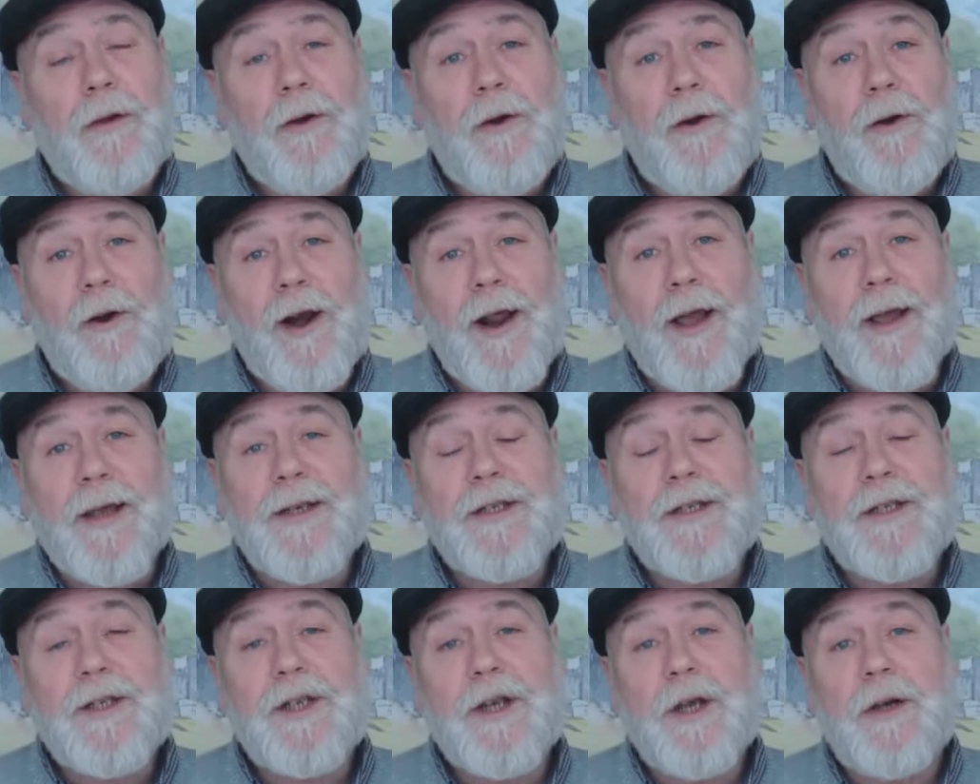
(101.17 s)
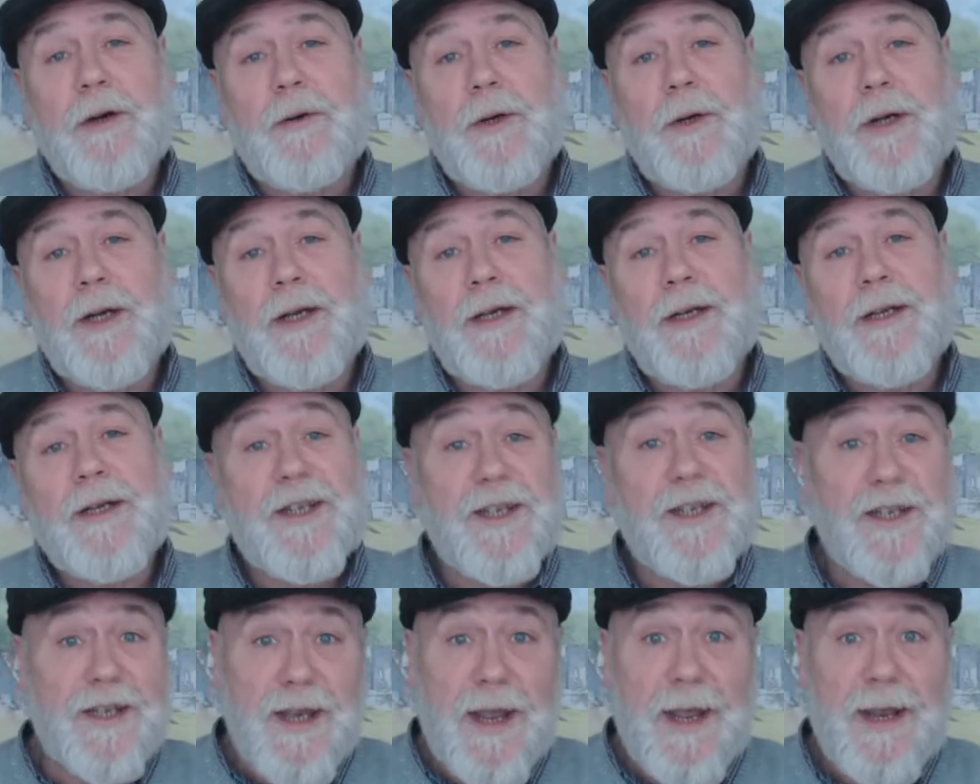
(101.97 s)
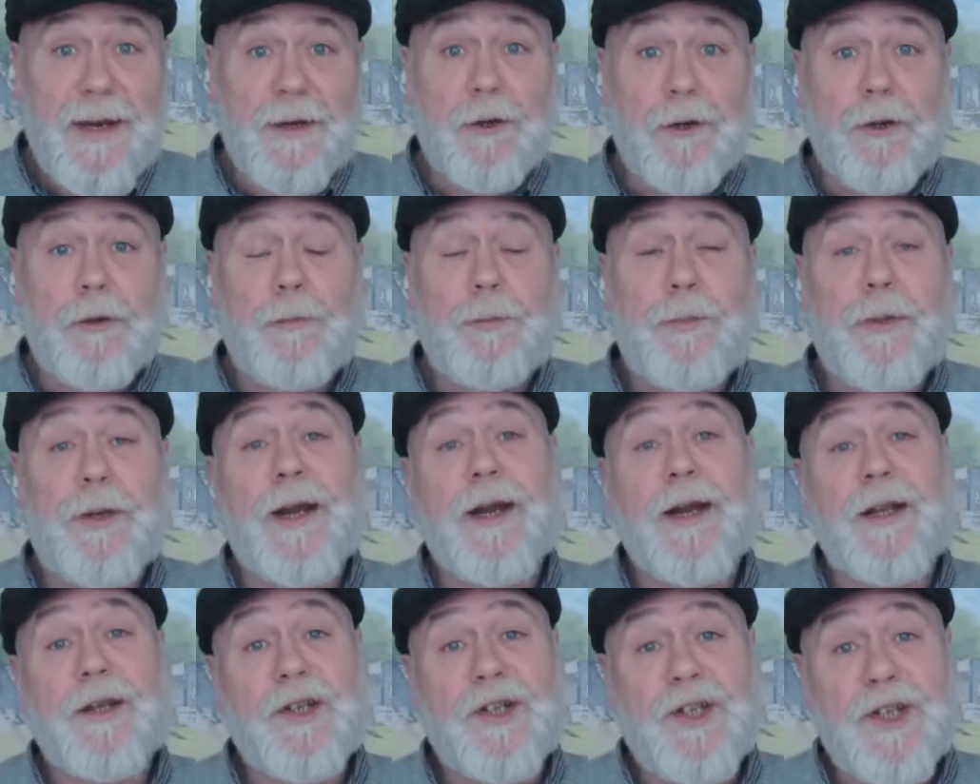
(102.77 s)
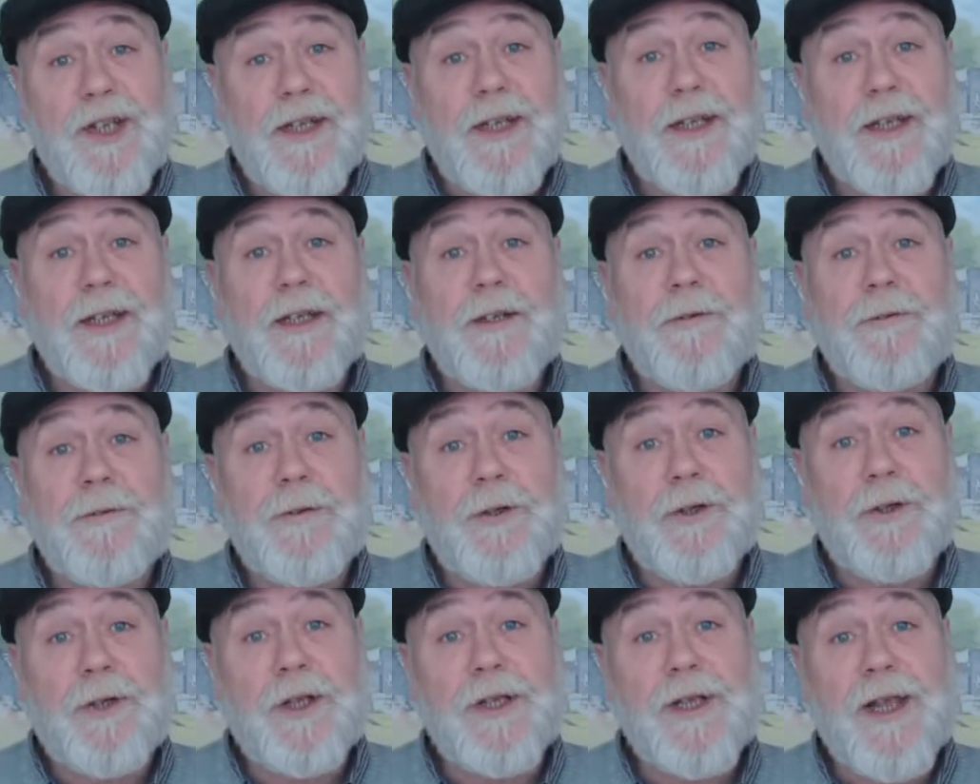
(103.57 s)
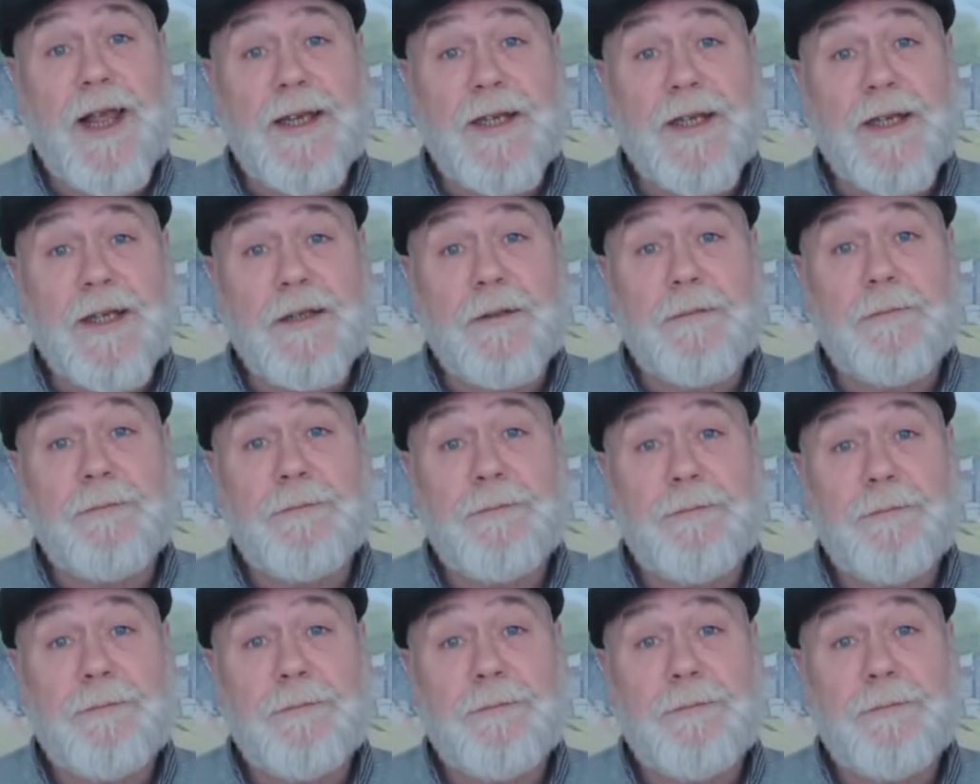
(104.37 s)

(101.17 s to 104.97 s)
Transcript: Alright, so sign up and I'll see you in the first lesson.